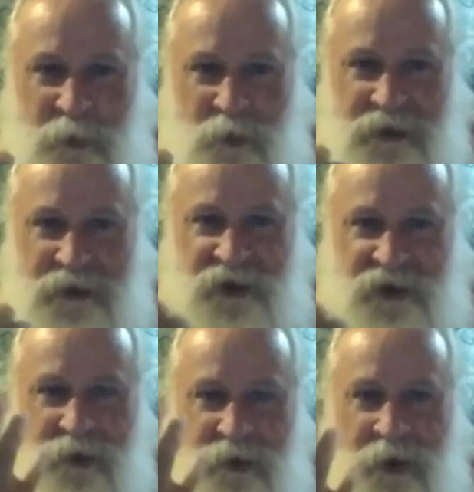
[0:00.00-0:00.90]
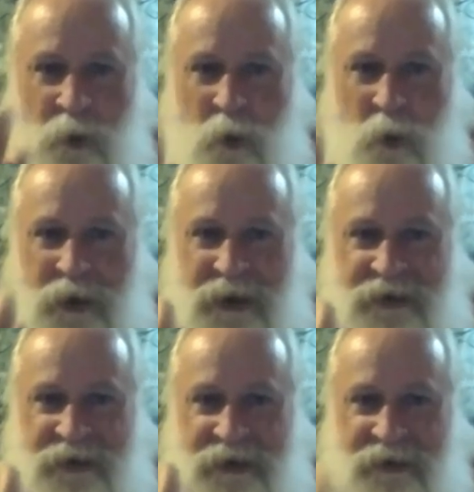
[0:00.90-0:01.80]
religion? What
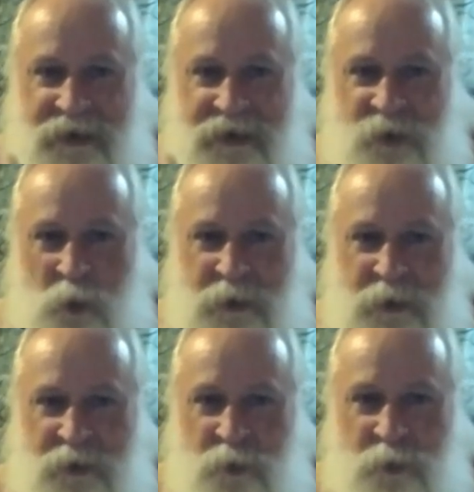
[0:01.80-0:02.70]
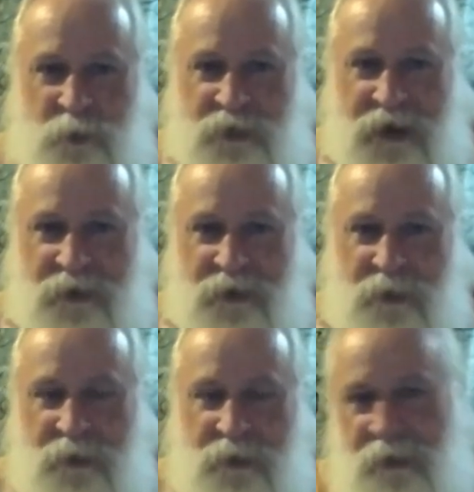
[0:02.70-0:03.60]
is it that's holding the group together?
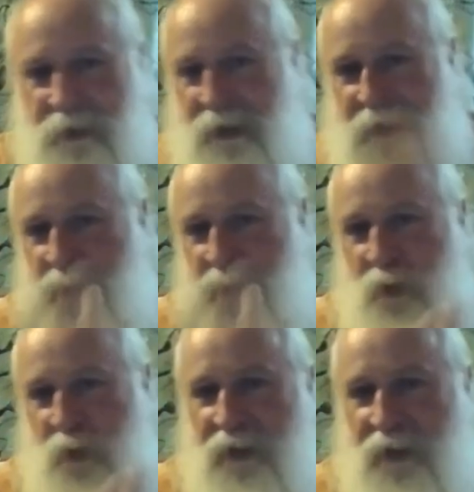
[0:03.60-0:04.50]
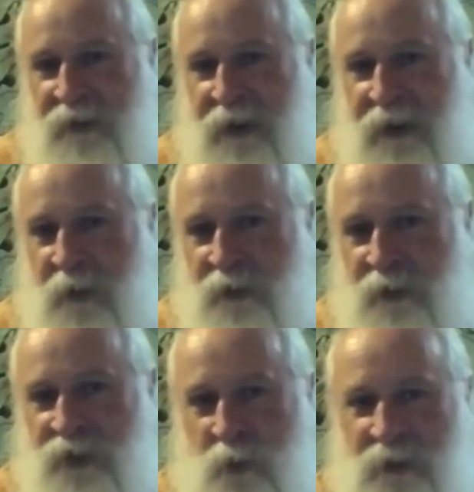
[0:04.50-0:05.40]
And we could take our
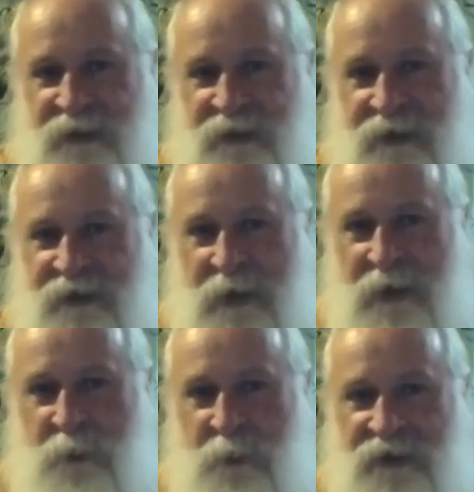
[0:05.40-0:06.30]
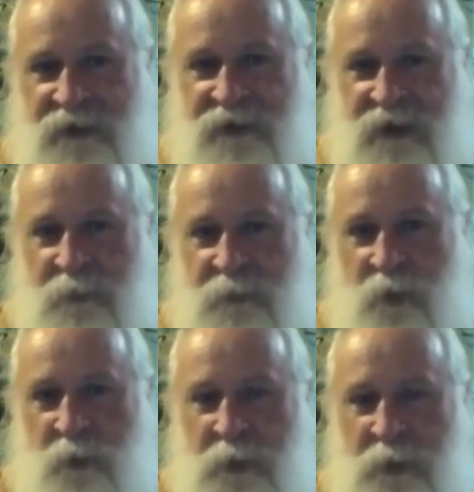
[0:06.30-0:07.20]
school as an example, as a
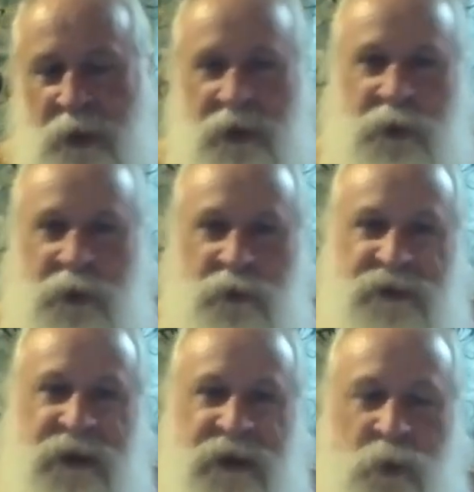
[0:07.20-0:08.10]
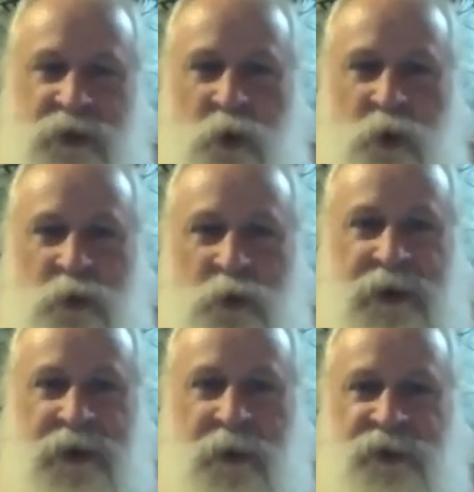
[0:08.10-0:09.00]
subgroup. You could say what's holding
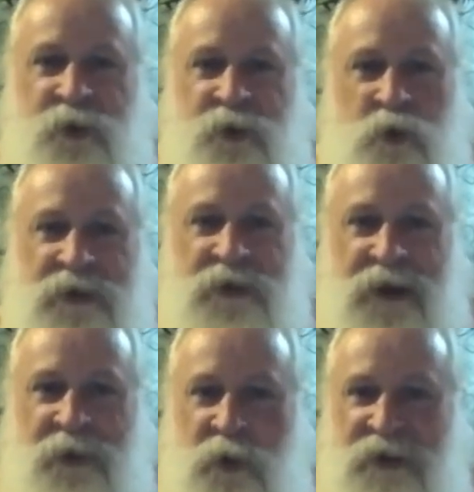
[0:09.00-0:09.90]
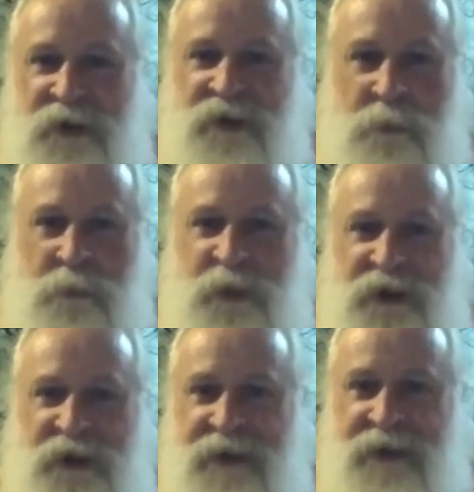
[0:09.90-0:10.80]
our school together is the
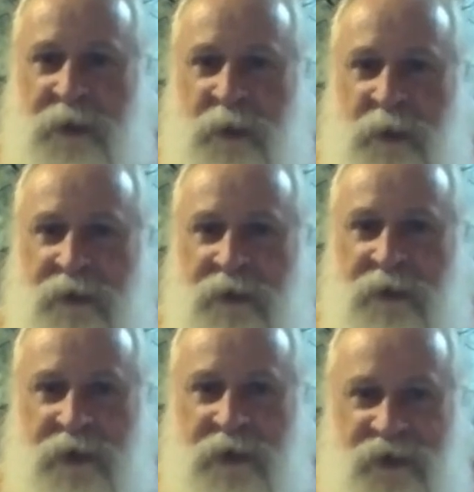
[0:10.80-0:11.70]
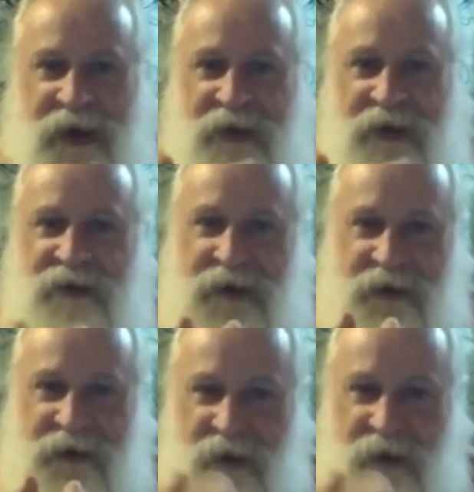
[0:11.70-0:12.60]
mission statement. That is
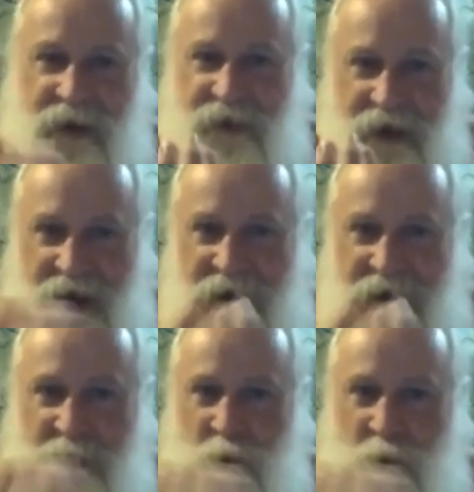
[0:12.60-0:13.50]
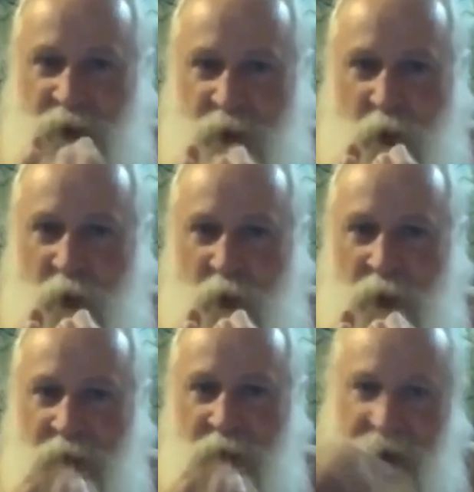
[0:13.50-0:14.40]
like the hub or the
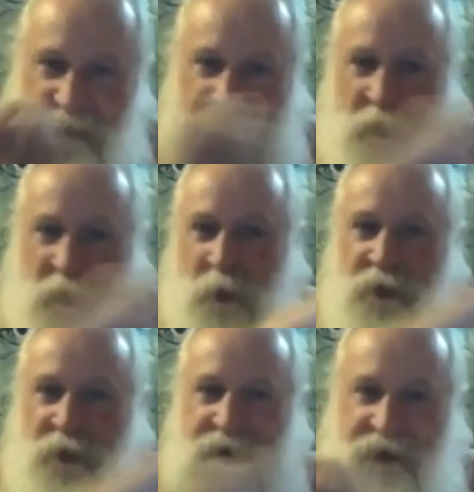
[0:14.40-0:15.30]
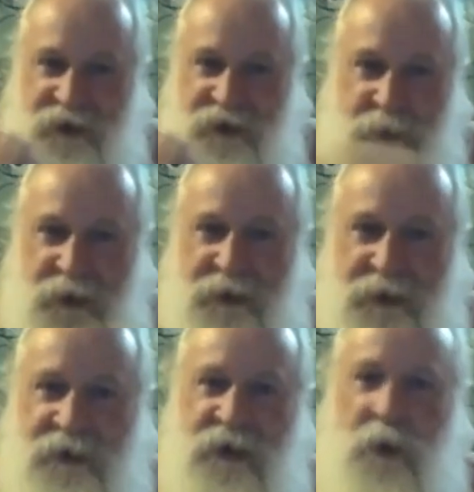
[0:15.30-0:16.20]
core that all the
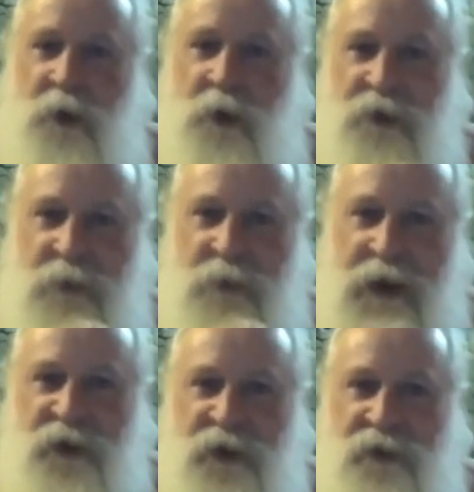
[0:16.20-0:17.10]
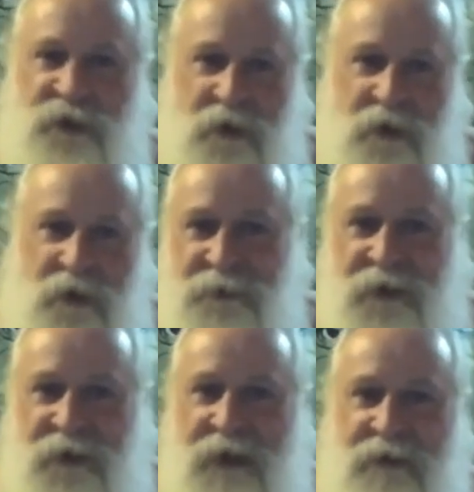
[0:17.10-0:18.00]
disciplines, all the majors, all the
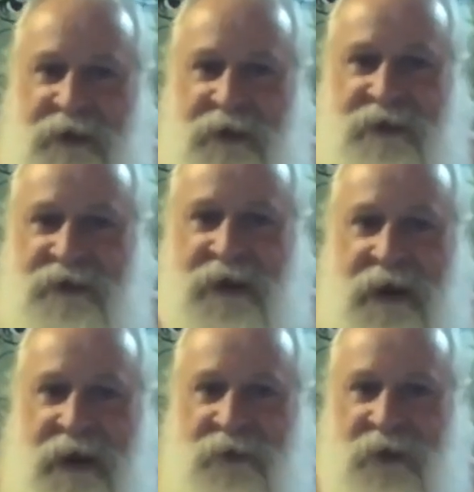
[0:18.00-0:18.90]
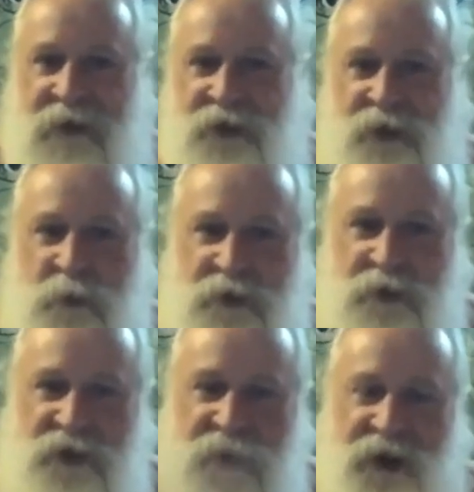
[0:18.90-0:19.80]
faculty and staff and
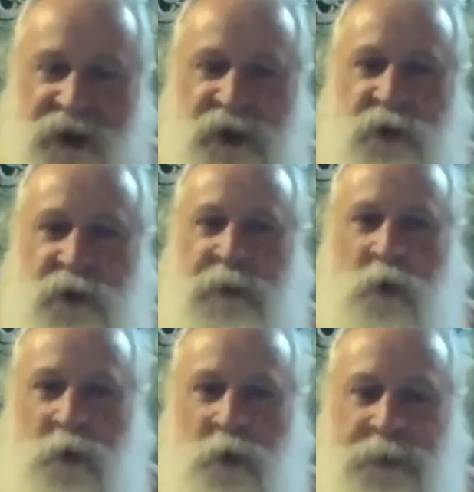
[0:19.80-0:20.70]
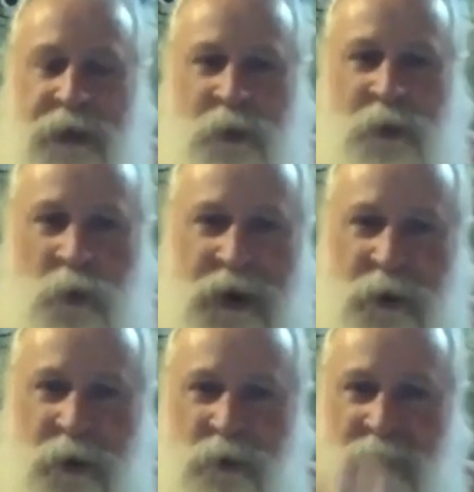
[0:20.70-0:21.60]
students should be orbiting
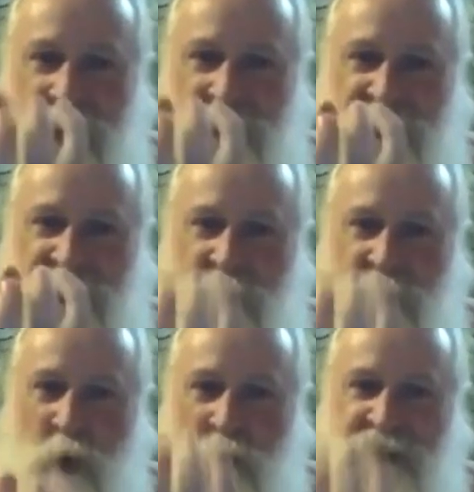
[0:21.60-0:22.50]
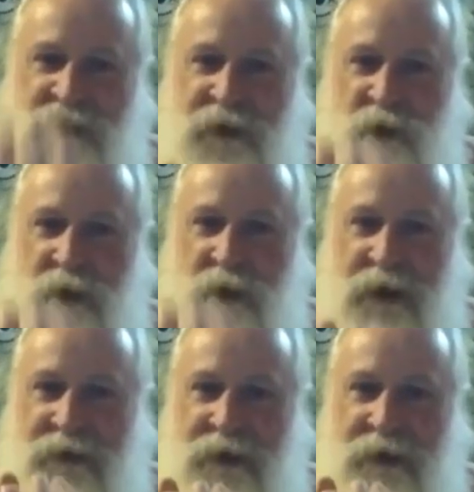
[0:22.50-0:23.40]
around, this core central
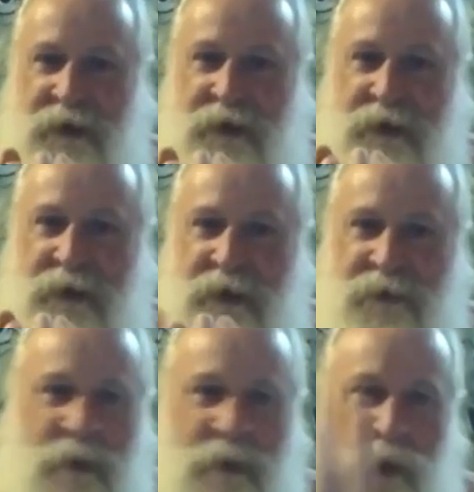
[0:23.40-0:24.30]
idea that we